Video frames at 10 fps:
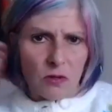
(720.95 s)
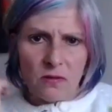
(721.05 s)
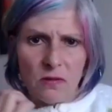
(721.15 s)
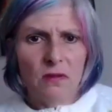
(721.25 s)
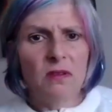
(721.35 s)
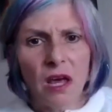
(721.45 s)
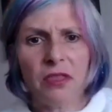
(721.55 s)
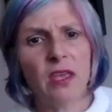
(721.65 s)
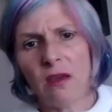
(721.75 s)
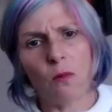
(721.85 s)
there's
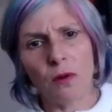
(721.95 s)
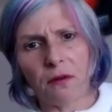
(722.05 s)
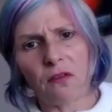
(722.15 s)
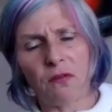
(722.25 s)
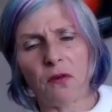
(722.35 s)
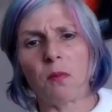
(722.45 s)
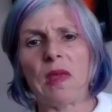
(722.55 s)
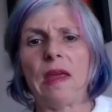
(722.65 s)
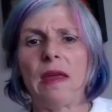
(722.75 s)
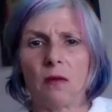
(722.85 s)
nothing works for
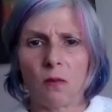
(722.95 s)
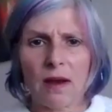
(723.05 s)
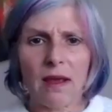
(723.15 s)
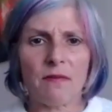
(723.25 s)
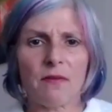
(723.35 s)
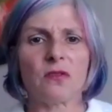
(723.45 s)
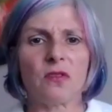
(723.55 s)
me or whatever.